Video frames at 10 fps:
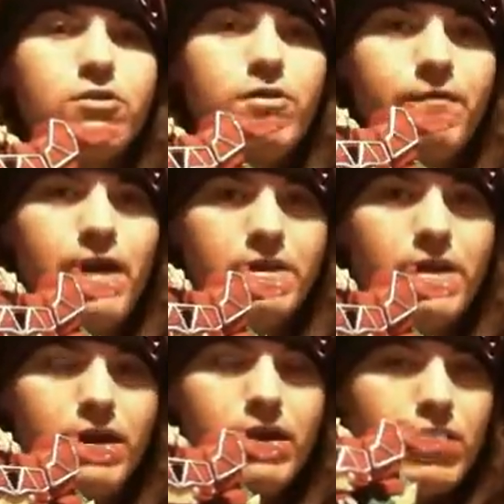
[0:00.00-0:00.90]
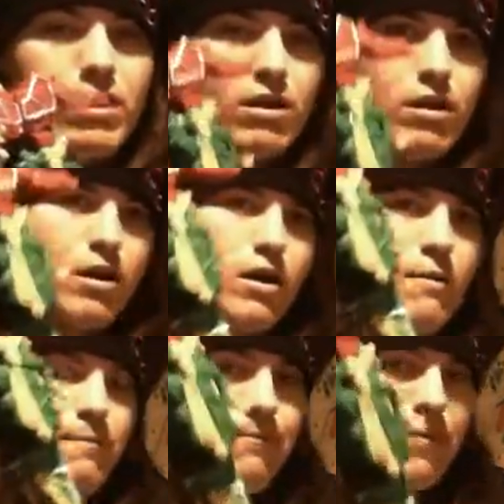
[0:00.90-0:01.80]
the fact that
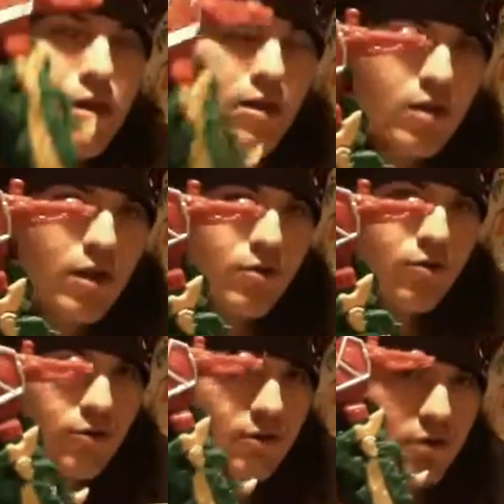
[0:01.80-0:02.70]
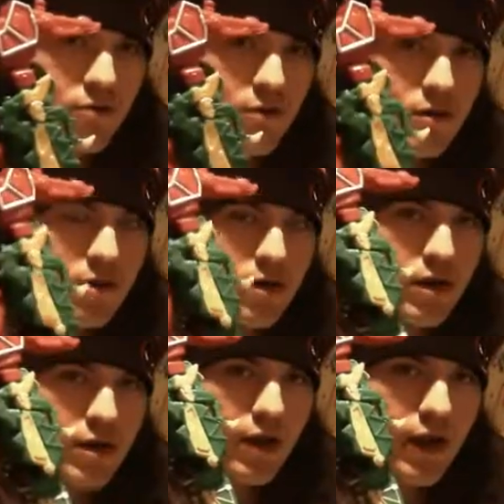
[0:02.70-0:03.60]
the Dino Charge Megazord
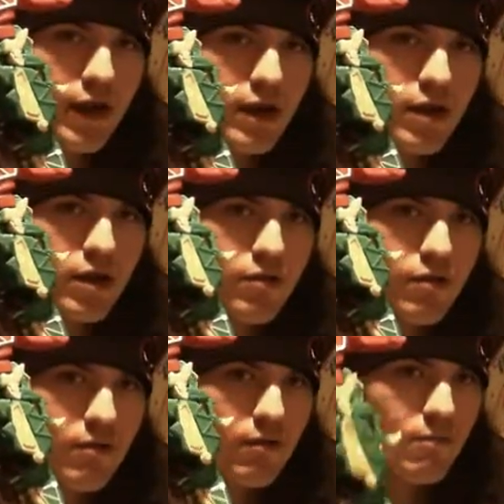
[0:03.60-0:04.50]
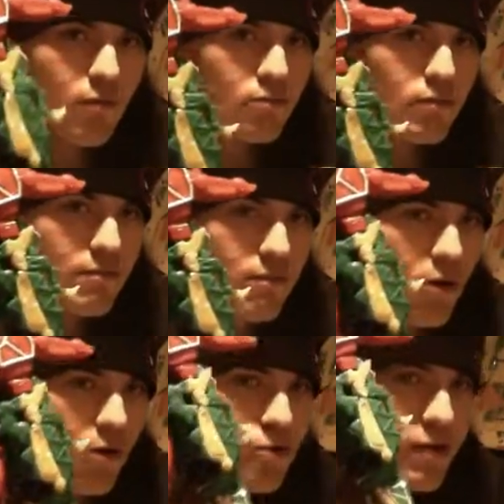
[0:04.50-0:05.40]
is mostly
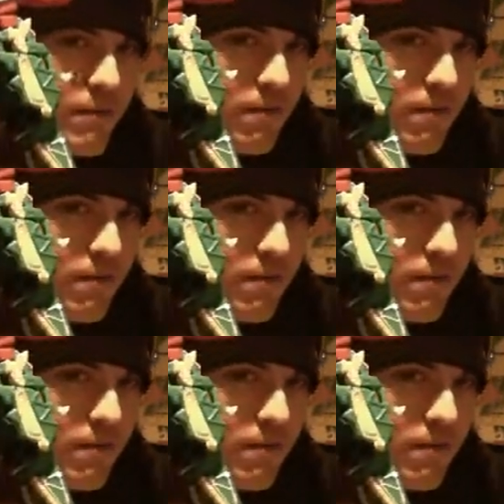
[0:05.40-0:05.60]
composed of